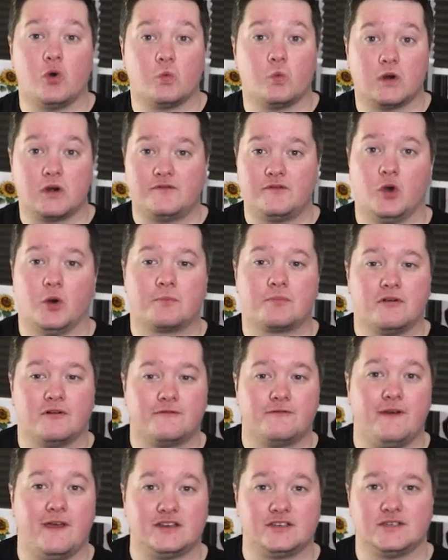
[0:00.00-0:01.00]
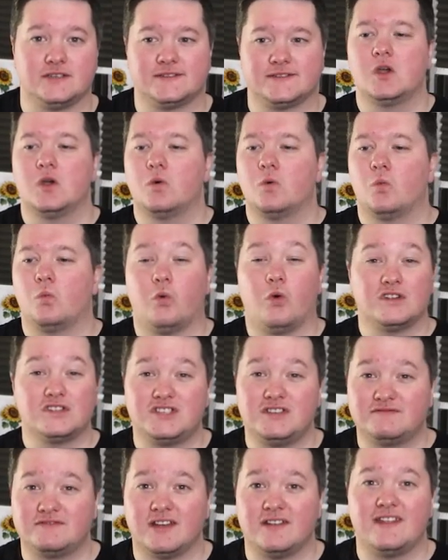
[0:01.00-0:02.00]
one of your professions. Once you've
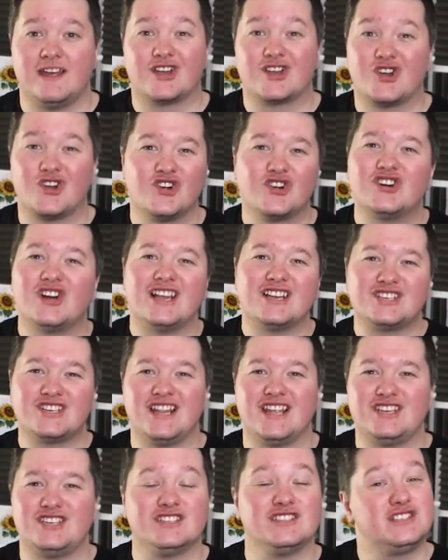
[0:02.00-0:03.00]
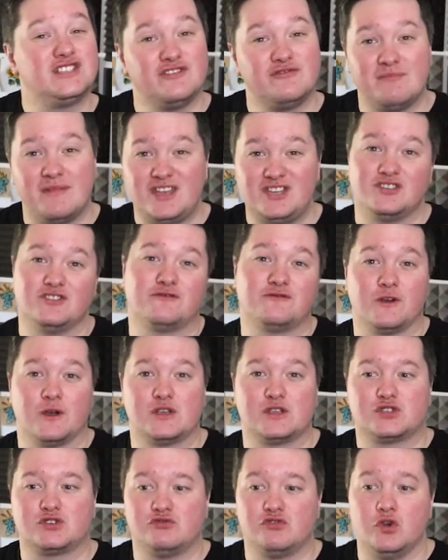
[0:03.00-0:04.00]
done that, congratulations, you've made your first
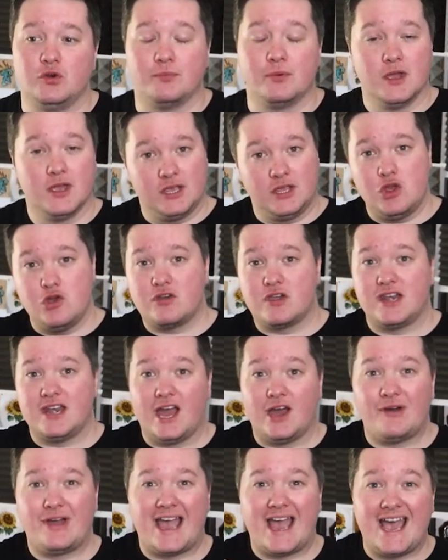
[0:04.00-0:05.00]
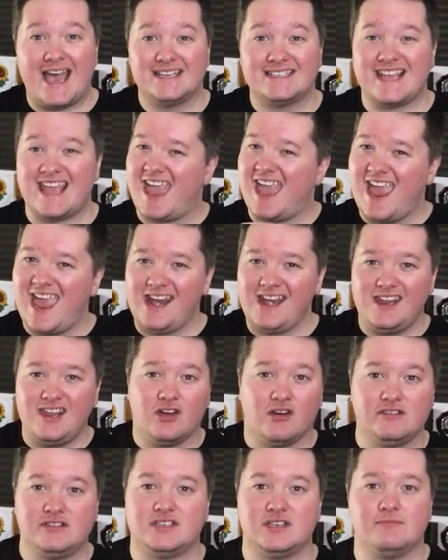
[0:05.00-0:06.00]
group. You can now add any
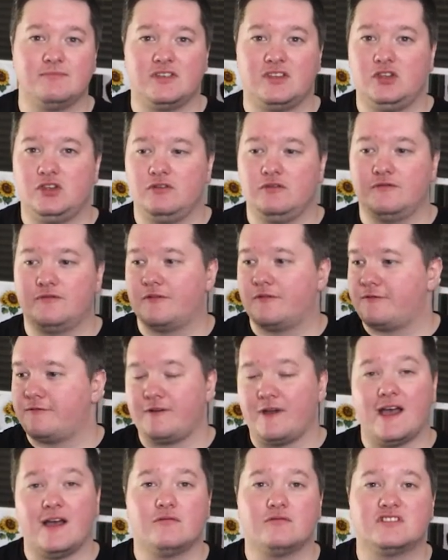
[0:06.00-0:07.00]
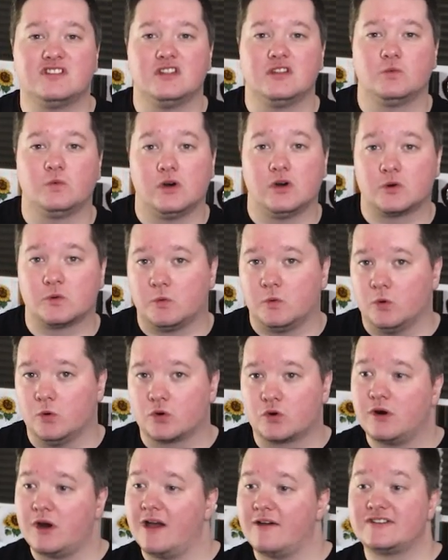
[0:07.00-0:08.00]
item that you've found in the World of
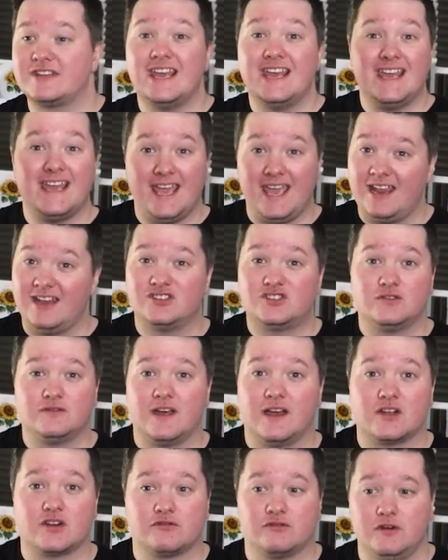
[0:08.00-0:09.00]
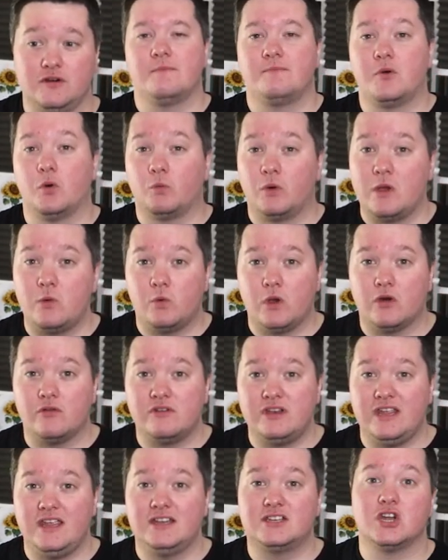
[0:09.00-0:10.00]
Warcraft into that group, but we will
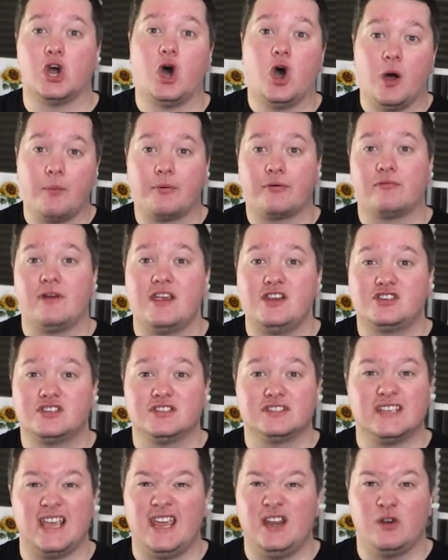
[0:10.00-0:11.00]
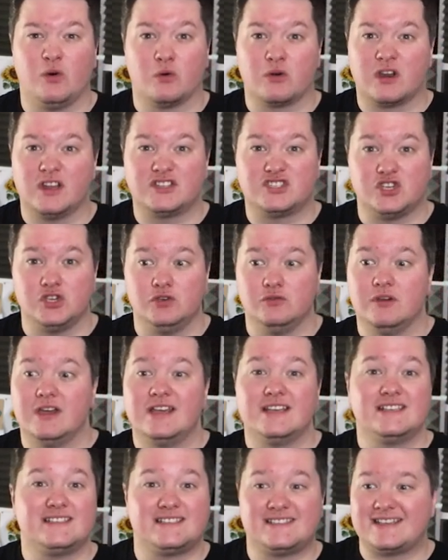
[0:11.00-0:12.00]
need operations in order to
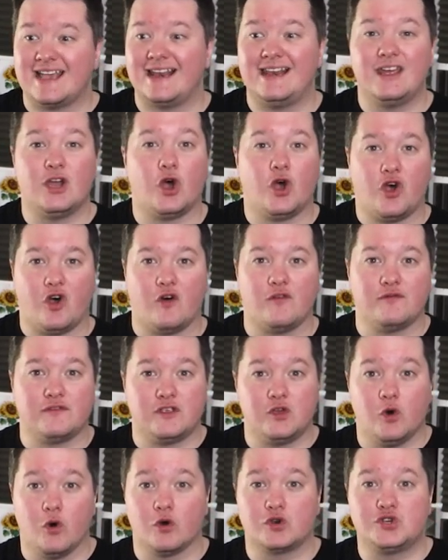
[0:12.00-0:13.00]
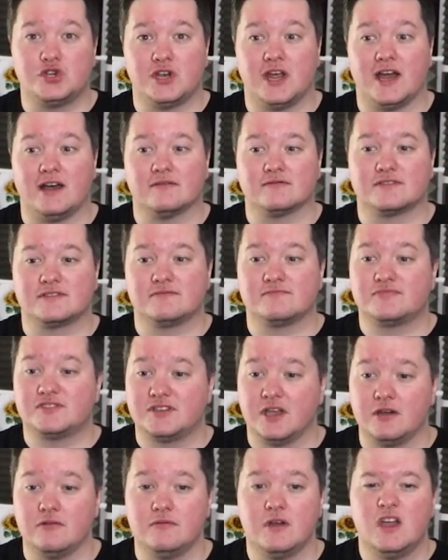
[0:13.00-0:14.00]
sell it on the auction house.
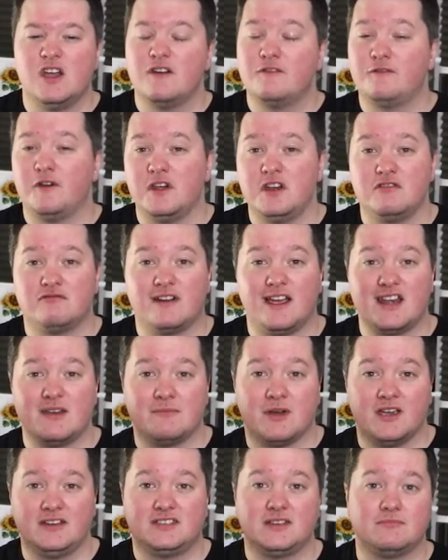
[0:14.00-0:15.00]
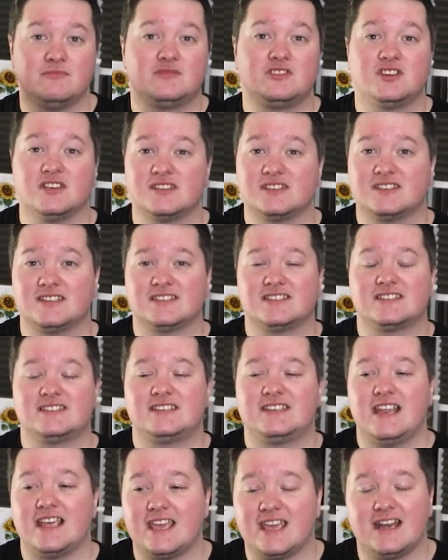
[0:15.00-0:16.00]
So find a random item just to
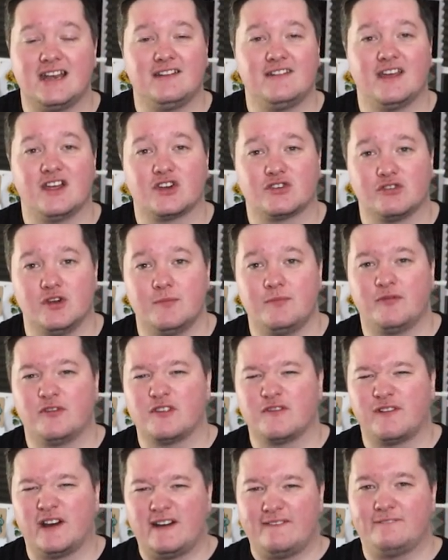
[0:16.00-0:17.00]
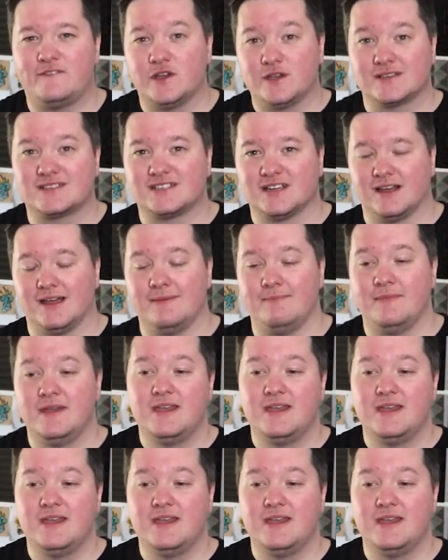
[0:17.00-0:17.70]
stick it in that group for the very first time,